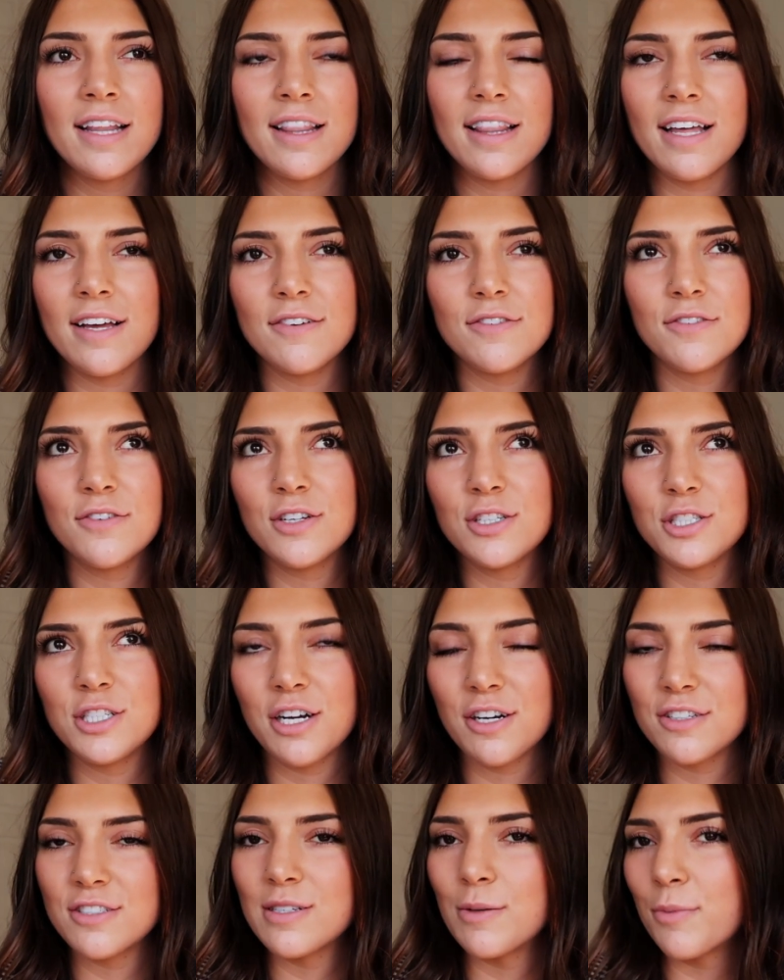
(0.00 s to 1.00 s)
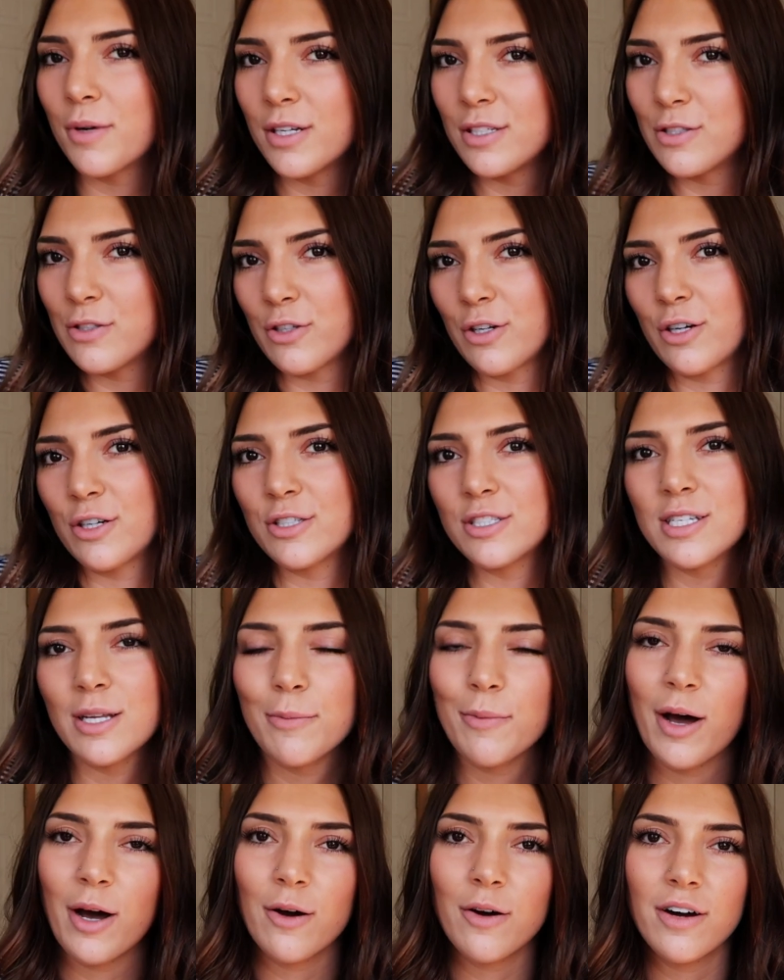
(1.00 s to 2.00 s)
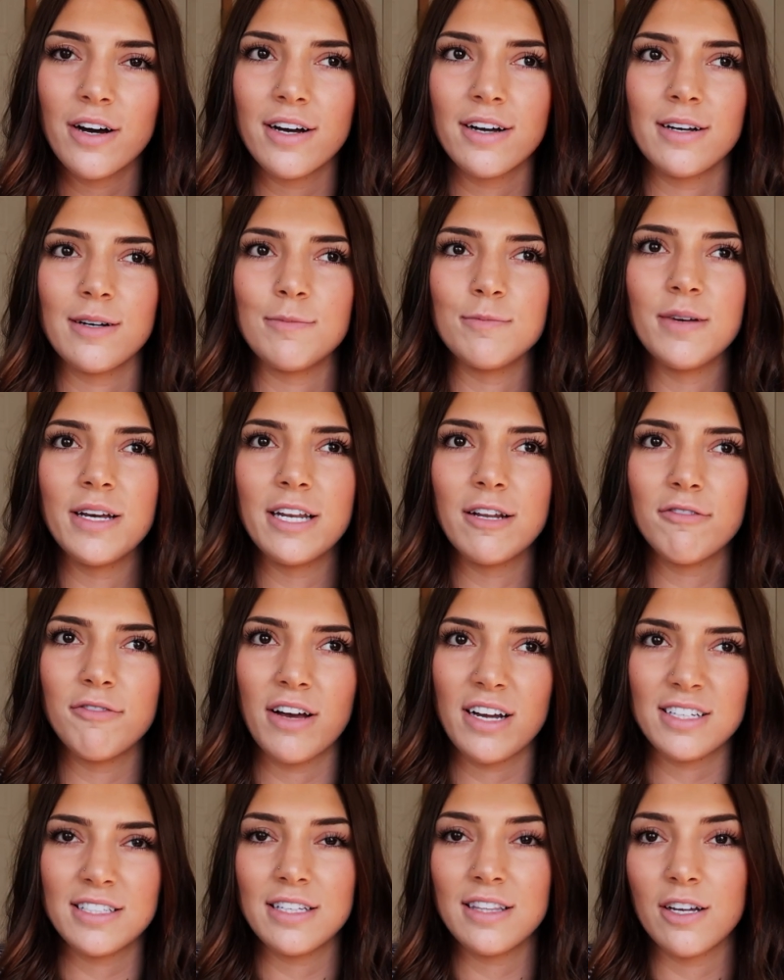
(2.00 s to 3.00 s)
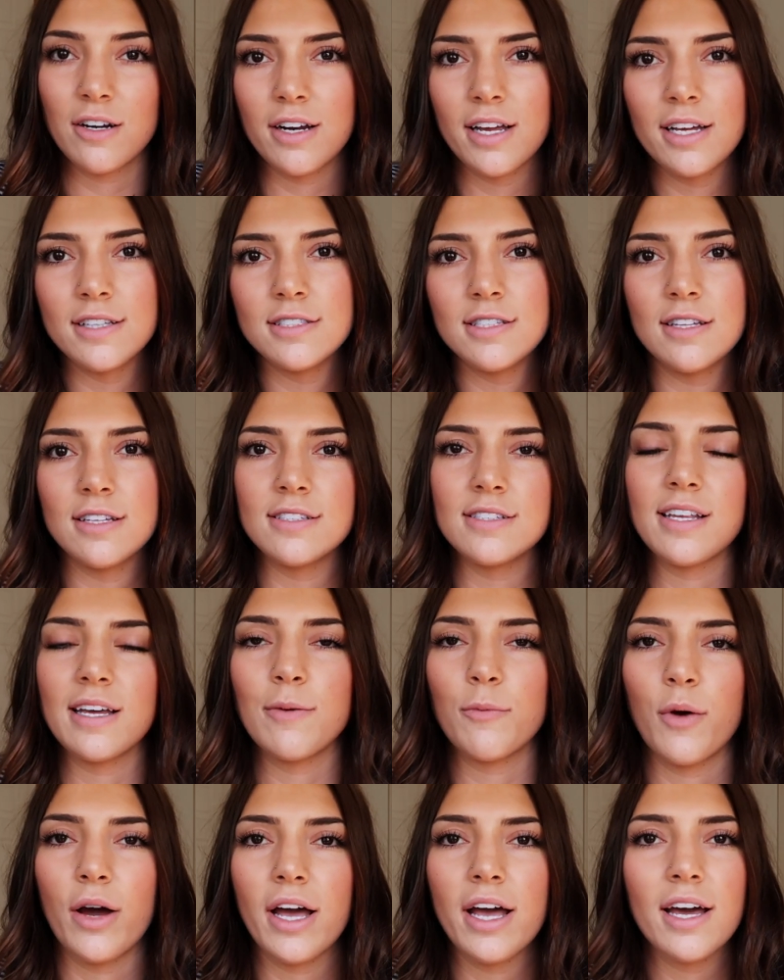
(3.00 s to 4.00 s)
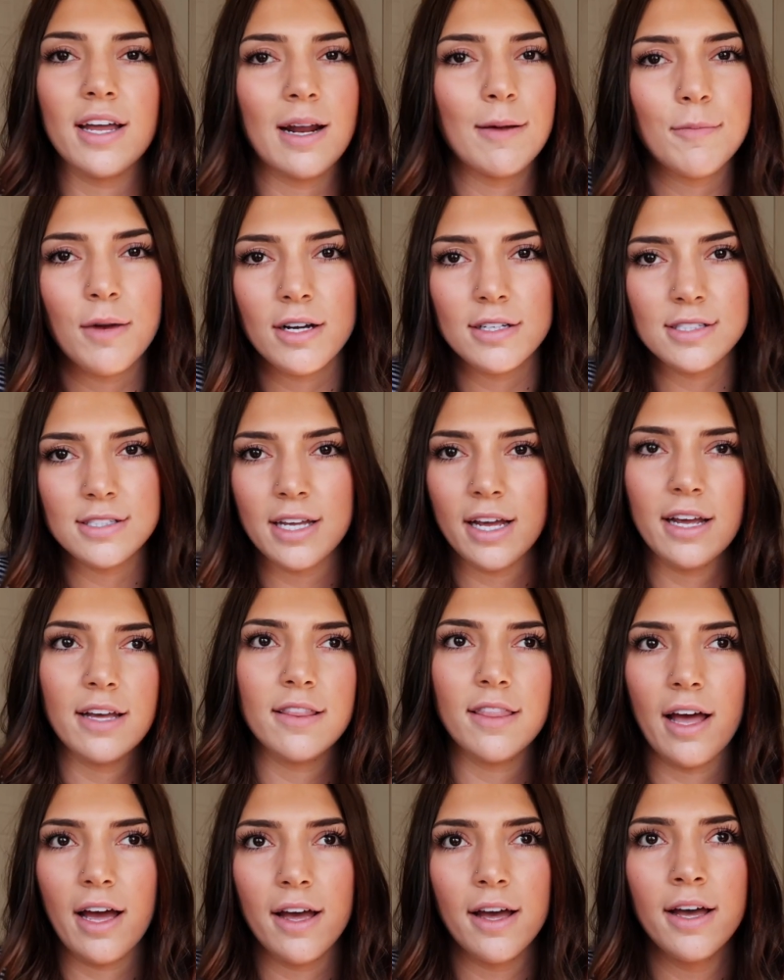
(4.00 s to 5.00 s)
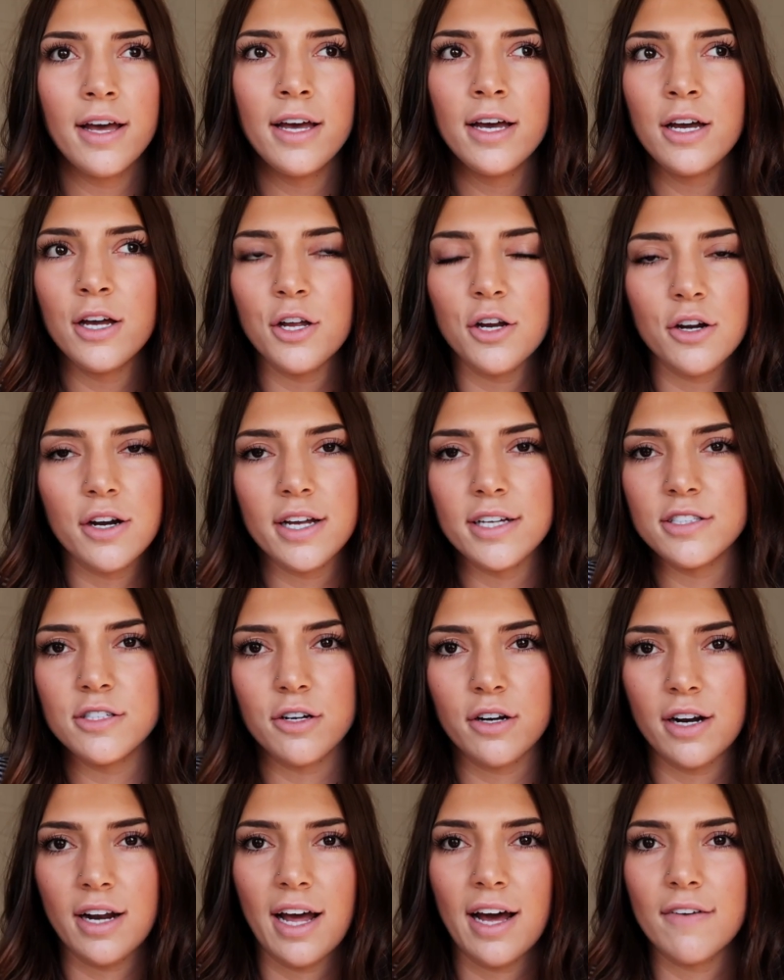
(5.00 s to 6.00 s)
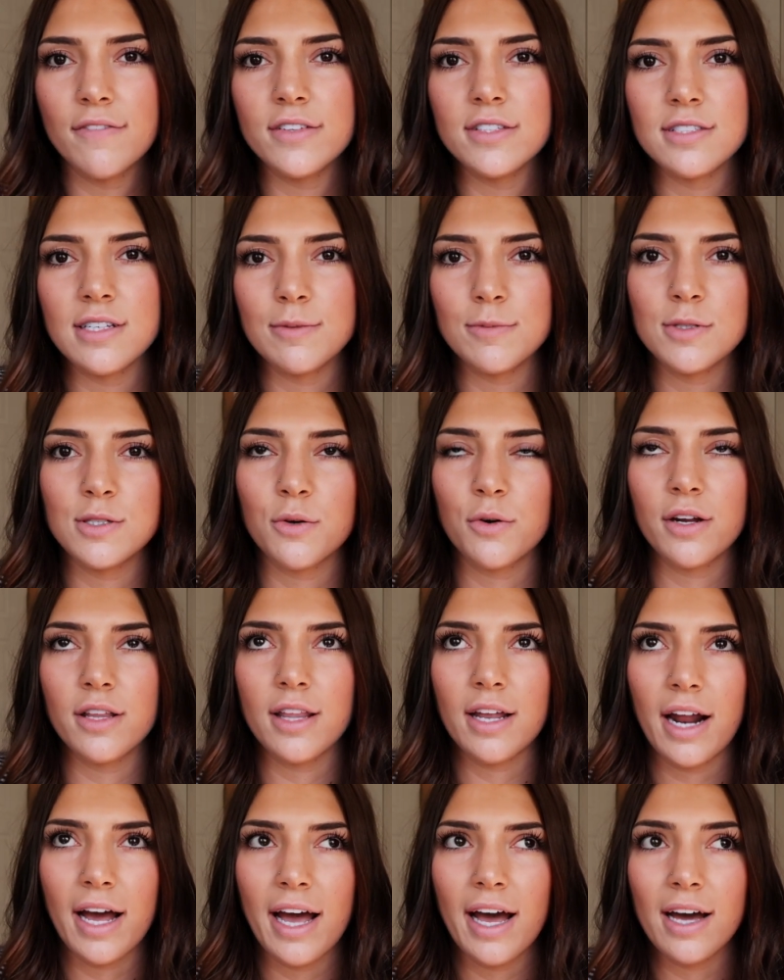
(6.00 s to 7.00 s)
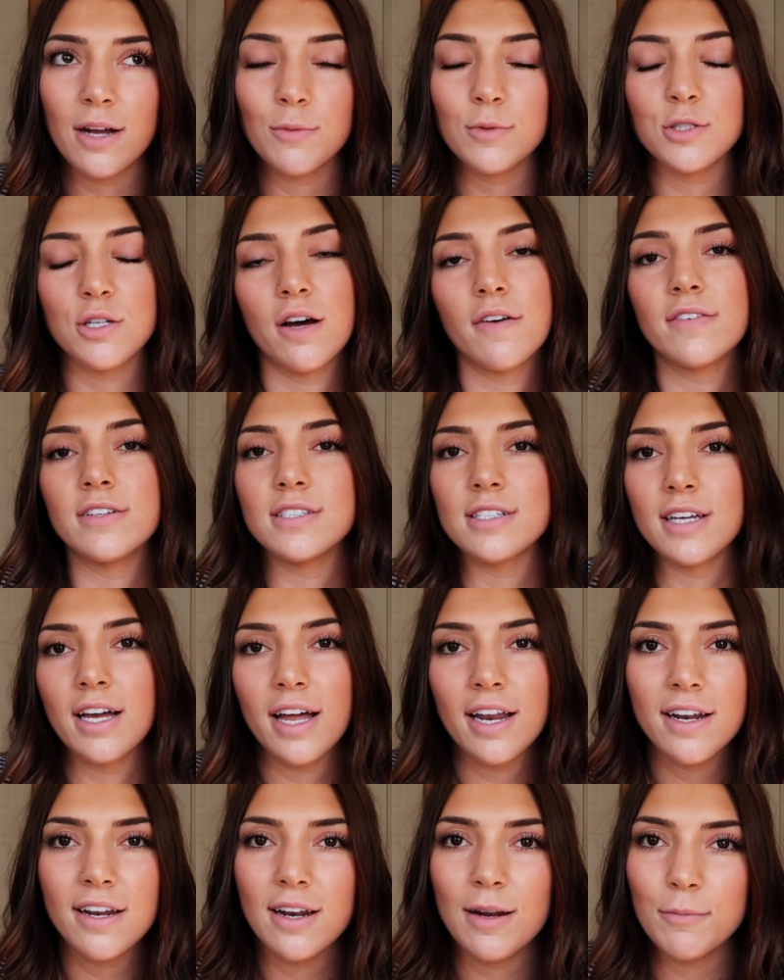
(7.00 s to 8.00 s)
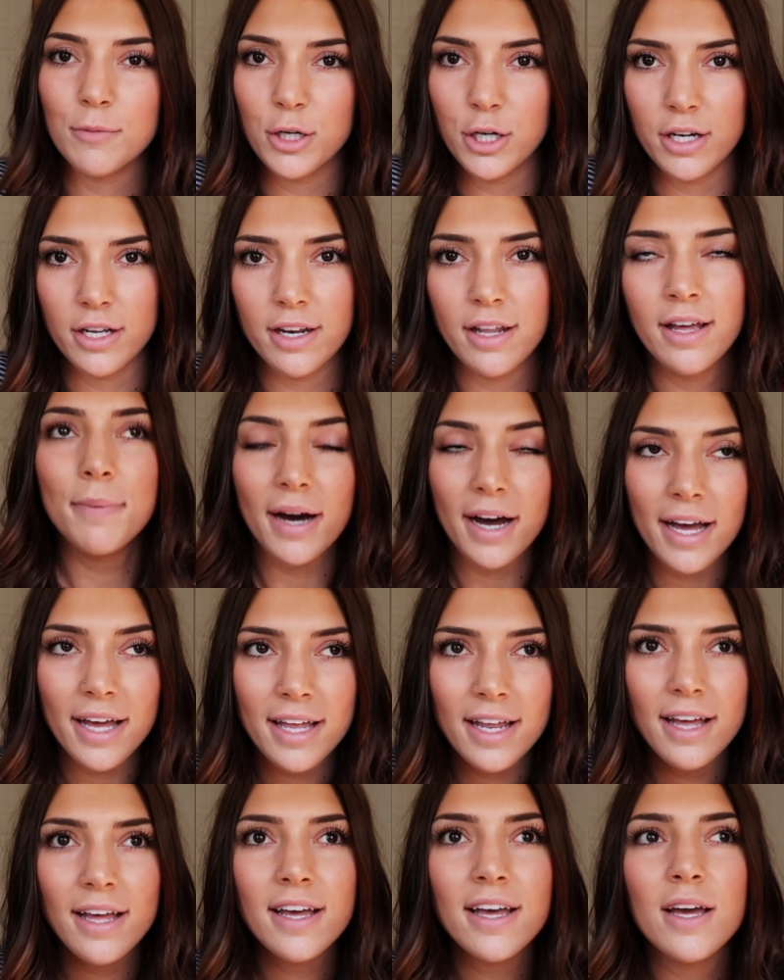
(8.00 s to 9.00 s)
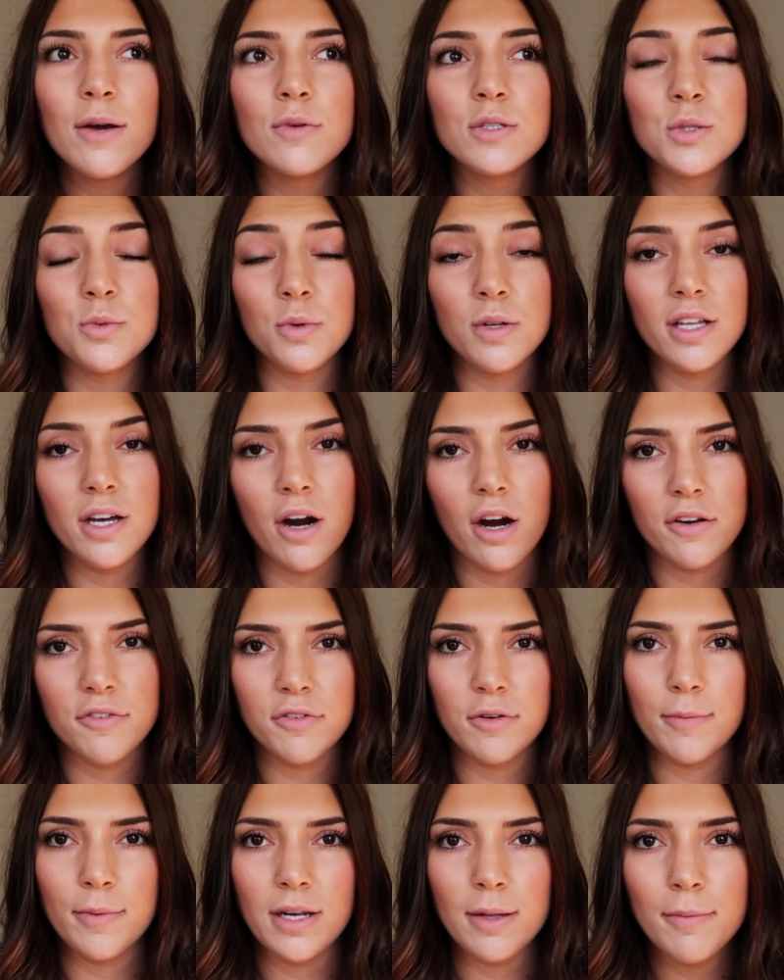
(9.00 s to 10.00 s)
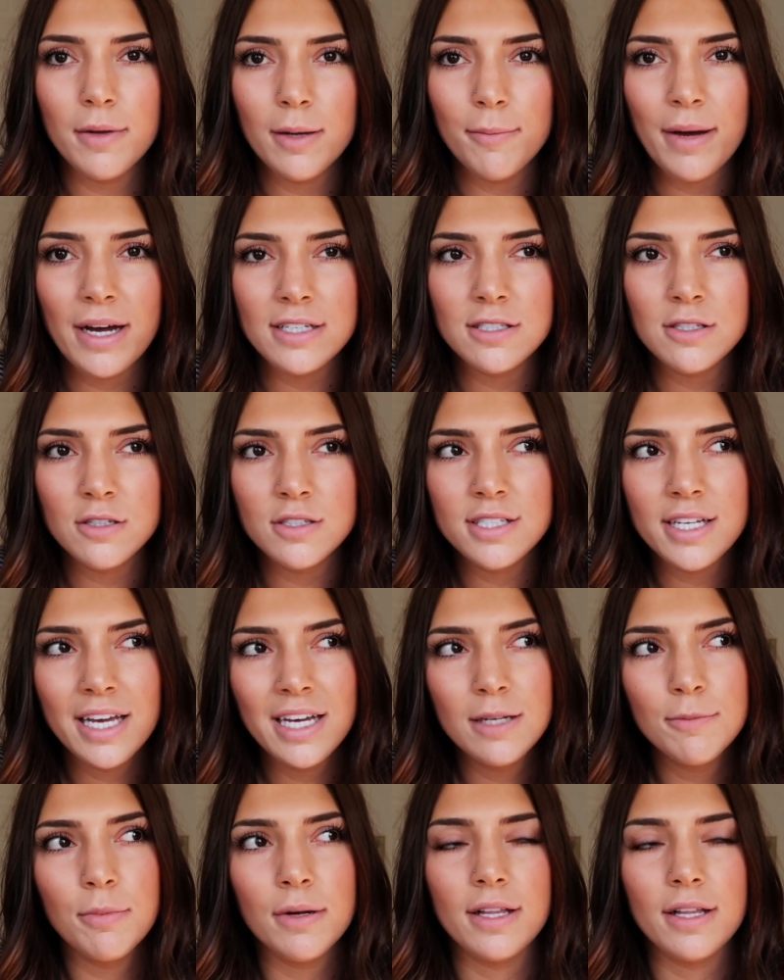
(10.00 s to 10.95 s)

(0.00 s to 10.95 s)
they've shared some concerns about it affecting their kids in the same way, and I'm not saying that your kids are gonna have the same story that I had, which obviously ended up good, but it was really hard for me to be a pastor's kid.